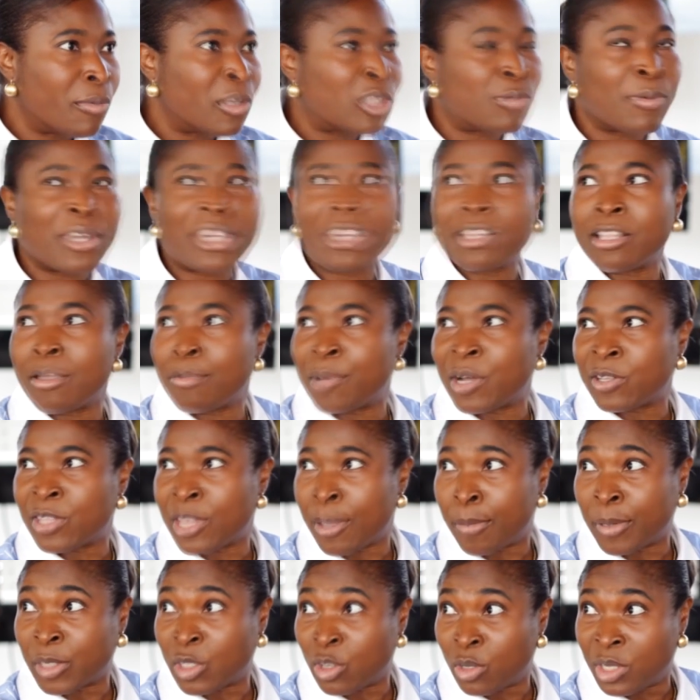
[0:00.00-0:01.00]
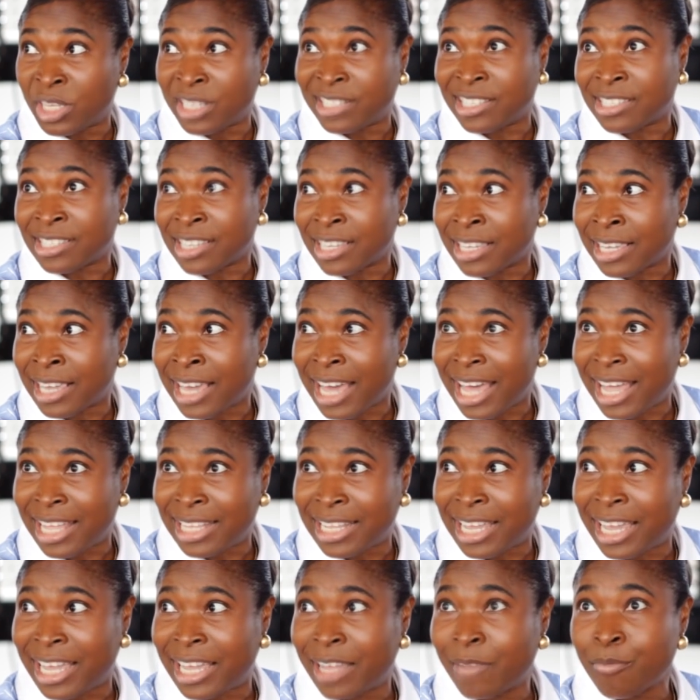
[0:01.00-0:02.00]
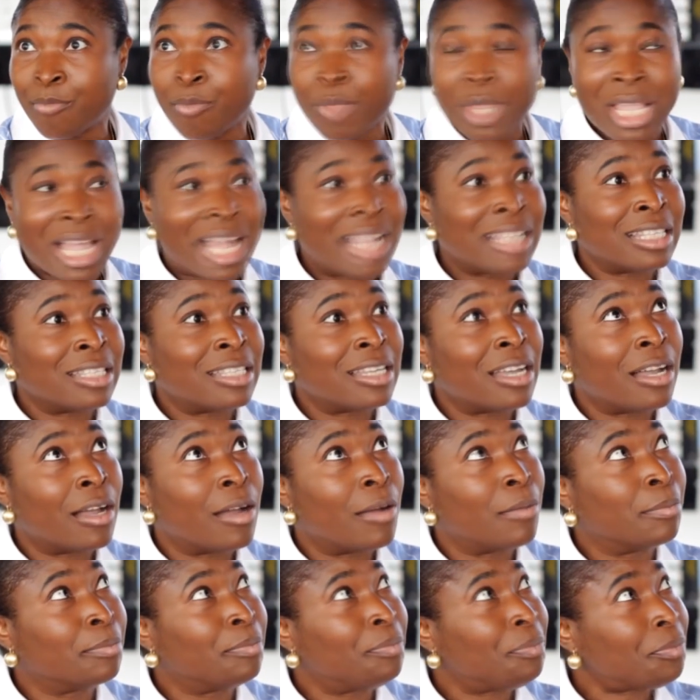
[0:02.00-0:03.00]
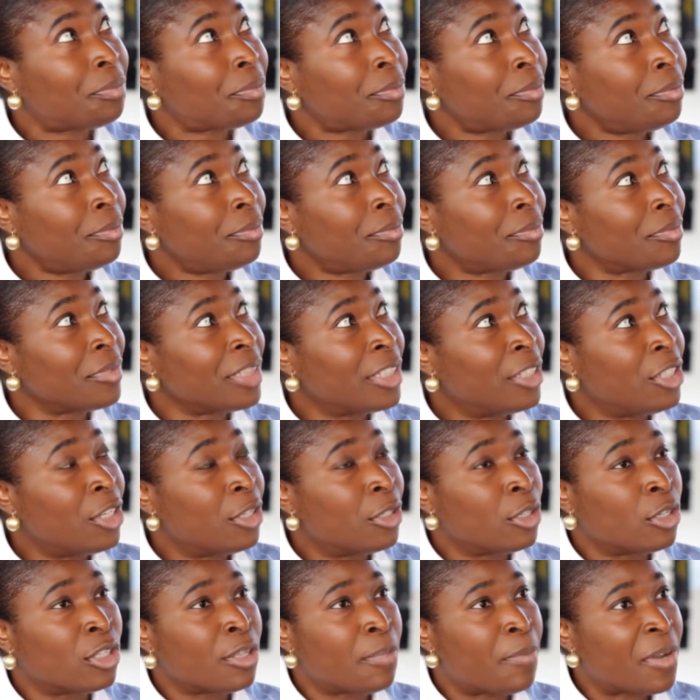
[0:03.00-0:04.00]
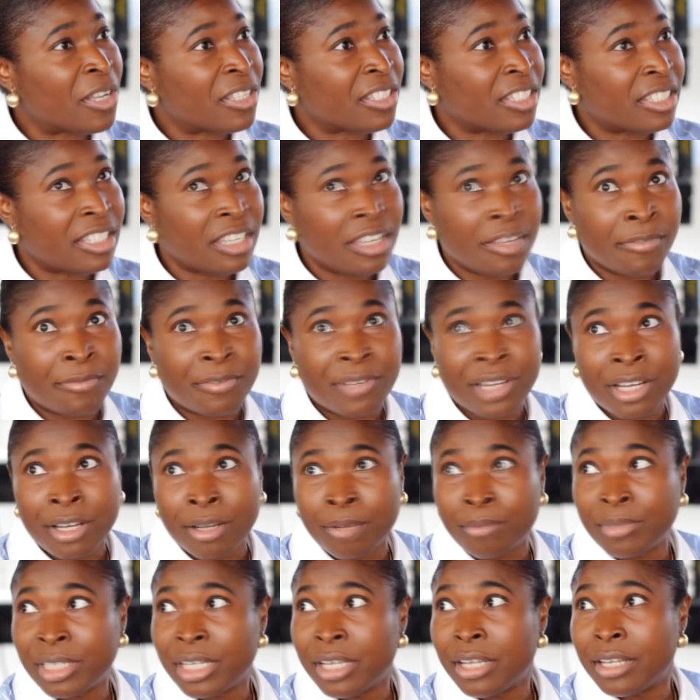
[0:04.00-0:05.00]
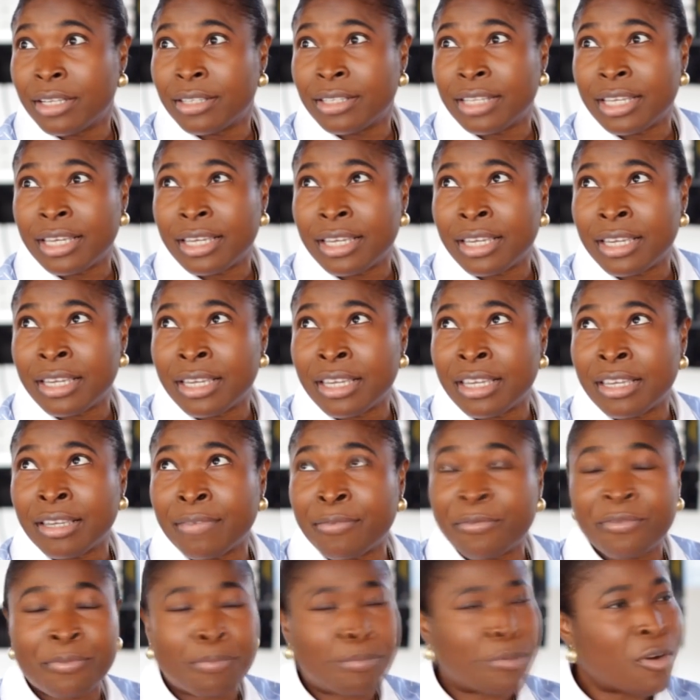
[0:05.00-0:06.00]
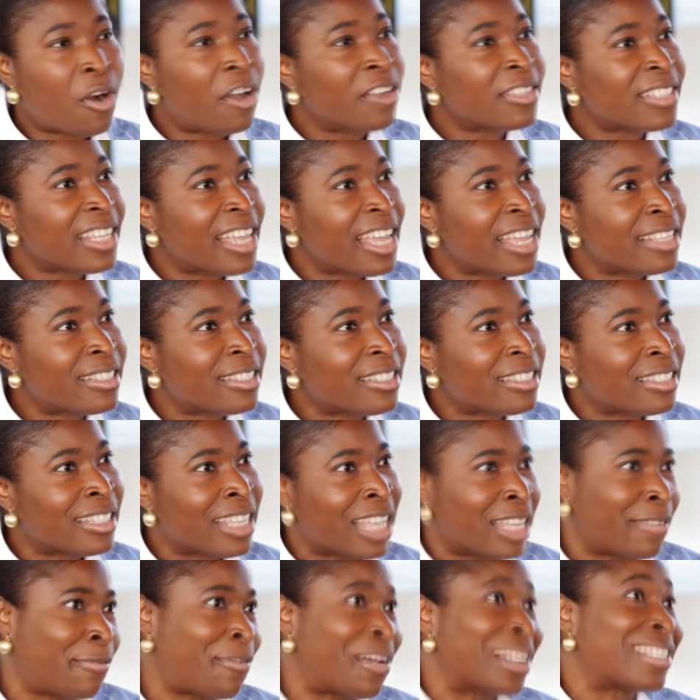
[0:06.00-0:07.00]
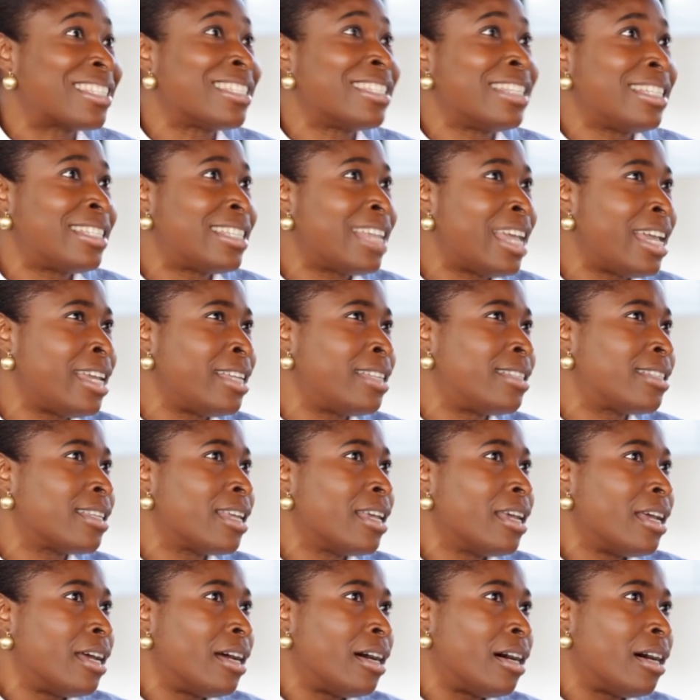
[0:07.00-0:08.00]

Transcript: We'll be speaking about the opportunities in Ghana and the positive, the process that facilitates